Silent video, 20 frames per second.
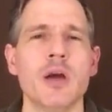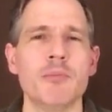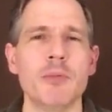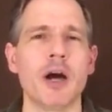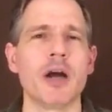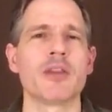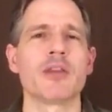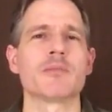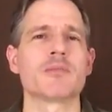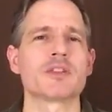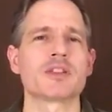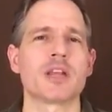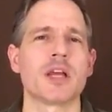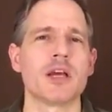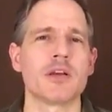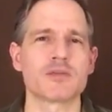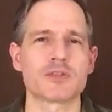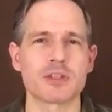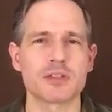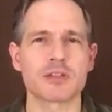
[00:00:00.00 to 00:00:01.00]
by
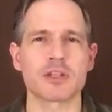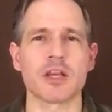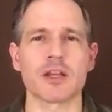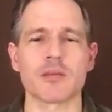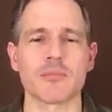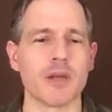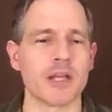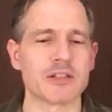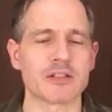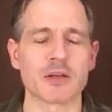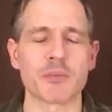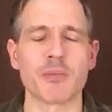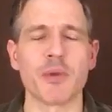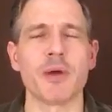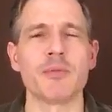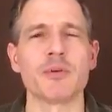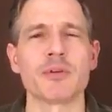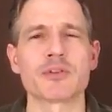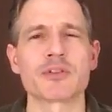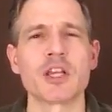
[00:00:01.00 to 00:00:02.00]
themselves, this kind of magic
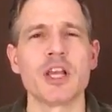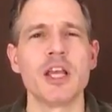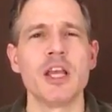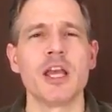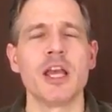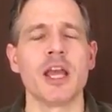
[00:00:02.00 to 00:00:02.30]
bubbles,